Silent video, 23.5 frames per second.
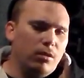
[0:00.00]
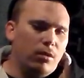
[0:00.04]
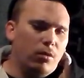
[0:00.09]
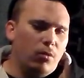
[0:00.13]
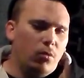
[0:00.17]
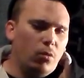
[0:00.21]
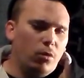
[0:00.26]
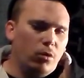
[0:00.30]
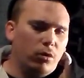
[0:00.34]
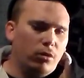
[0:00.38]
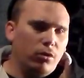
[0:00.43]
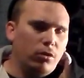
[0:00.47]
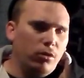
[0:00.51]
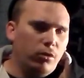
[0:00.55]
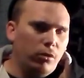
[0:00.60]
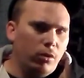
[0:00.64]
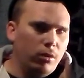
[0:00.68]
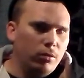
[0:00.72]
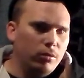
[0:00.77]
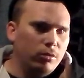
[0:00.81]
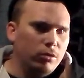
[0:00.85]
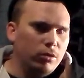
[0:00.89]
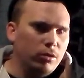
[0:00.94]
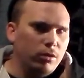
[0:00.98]
or
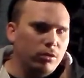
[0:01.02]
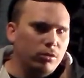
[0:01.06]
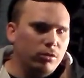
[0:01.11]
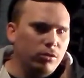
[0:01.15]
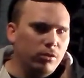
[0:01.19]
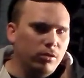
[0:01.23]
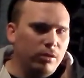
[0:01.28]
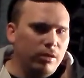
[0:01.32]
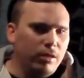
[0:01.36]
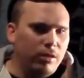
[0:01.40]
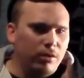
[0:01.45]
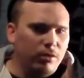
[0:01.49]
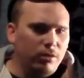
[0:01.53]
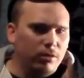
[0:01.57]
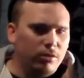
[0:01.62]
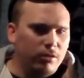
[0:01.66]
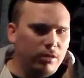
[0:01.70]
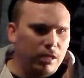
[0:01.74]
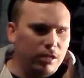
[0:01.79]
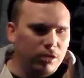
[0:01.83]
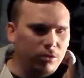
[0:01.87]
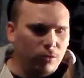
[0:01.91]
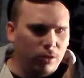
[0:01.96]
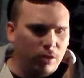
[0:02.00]
closer to the
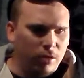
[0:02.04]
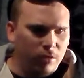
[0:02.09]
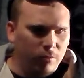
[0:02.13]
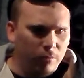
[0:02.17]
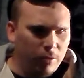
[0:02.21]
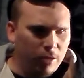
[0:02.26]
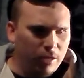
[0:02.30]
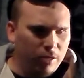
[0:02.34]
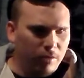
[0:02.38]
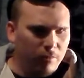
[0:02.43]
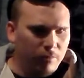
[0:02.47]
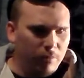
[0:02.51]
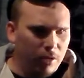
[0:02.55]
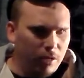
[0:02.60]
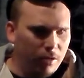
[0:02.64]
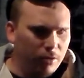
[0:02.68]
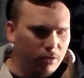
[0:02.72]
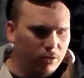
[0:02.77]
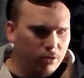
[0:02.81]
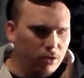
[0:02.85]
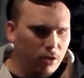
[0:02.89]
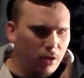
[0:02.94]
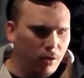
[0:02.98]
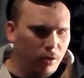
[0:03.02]
interstate, so I can make a
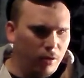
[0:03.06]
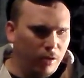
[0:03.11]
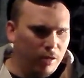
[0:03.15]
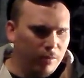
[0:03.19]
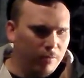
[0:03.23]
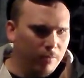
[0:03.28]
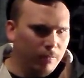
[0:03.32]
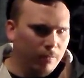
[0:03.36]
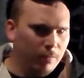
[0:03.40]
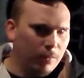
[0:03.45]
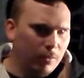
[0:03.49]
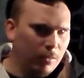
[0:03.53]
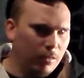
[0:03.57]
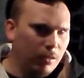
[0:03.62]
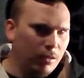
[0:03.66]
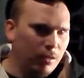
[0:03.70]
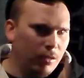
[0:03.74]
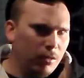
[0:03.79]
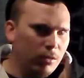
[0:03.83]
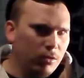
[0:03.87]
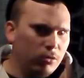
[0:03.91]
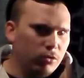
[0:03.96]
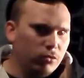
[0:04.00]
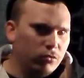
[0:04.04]
better time
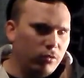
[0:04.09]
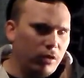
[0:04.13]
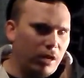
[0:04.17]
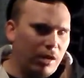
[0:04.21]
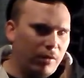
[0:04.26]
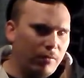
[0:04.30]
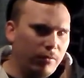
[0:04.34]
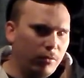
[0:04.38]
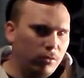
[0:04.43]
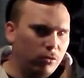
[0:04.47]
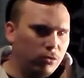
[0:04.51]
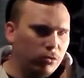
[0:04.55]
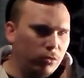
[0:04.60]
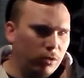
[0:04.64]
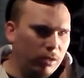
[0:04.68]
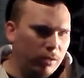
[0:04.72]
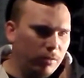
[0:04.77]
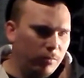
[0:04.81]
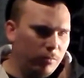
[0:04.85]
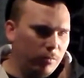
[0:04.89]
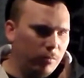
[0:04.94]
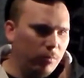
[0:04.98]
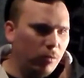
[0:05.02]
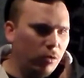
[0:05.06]
travel. So
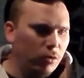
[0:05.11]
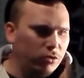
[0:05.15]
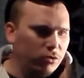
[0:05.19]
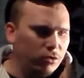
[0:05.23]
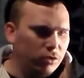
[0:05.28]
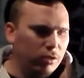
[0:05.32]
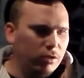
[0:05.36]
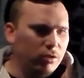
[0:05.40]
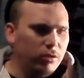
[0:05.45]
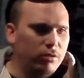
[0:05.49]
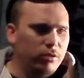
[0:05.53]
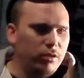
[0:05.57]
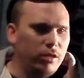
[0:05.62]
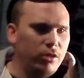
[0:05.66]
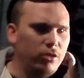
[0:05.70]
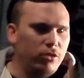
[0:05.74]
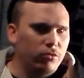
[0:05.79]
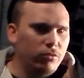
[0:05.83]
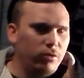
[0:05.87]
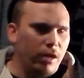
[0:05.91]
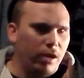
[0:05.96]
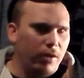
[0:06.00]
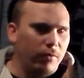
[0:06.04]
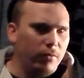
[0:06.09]
I mostly interstate
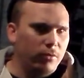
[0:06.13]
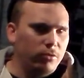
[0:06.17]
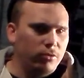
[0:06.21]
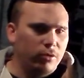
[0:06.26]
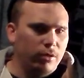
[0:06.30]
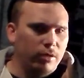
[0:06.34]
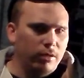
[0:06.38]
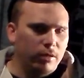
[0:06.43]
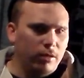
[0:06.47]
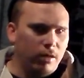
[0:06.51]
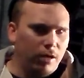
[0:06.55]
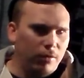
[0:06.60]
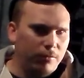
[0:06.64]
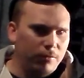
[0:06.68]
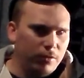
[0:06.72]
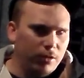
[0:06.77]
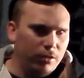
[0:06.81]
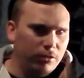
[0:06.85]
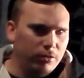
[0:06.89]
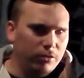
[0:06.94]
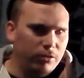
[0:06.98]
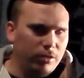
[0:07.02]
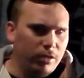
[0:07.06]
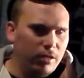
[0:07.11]
travel. So I get off the
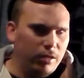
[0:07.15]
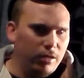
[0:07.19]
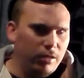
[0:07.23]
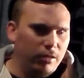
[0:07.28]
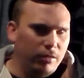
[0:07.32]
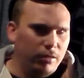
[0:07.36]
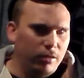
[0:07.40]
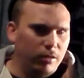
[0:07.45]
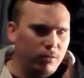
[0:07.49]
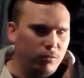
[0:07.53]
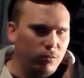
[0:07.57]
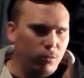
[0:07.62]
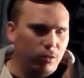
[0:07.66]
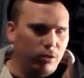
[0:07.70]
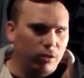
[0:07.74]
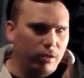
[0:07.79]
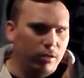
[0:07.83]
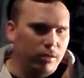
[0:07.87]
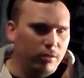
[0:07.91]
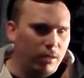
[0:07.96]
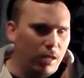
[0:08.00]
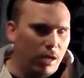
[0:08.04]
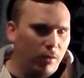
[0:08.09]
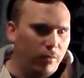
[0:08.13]
interstate, hit this one,
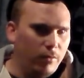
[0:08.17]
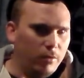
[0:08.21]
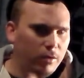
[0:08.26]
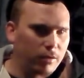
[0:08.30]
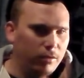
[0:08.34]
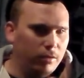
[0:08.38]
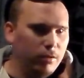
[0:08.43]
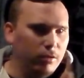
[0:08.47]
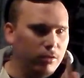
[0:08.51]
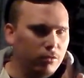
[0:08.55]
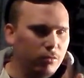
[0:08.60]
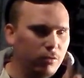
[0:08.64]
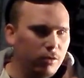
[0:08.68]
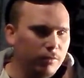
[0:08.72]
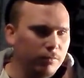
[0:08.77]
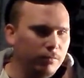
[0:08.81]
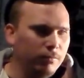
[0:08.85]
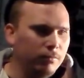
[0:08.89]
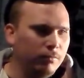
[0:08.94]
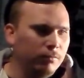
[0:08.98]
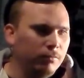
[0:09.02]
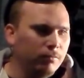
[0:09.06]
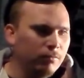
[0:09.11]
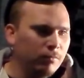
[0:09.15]
hit that one, hit this one.
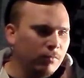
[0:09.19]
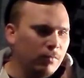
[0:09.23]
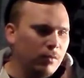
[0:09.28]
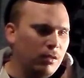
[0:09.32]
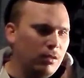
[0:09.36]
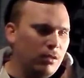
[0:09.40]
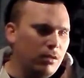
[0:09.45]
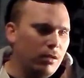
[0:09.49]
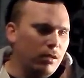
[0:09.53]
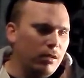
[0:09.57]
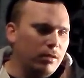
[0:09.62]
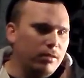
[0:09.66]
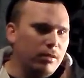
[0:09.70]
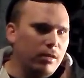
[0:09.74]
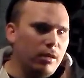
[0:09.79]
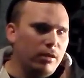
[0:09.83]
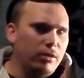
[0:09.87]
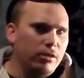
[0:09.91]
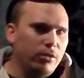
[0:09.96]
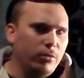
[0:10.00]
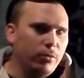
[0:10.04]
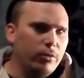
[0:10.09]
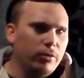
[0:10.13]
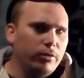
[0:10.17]
And it's
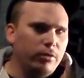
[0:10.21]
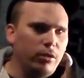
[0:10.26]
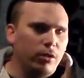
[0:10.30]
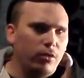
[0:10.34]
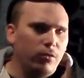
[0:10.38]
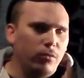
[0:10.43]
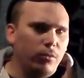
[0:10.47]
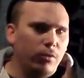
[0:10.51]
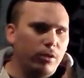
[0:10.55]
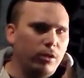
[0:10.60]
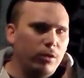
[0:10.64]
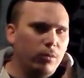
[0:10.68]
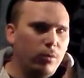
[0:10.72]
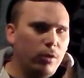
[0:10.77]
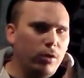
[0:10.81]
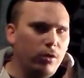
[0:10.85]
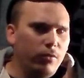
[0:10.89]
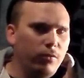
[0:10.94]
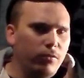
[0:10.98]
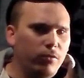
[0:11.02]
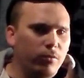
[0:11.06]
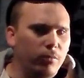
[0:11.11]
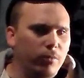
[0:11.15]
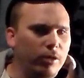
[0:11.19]
actually worked out really
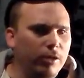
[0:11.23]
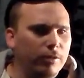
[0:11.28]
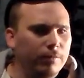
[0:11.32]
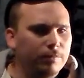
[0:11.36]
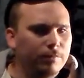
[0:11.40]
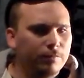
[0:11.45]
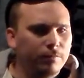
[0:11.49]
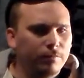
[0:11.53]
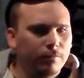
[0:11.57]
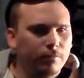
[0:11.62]
well for me.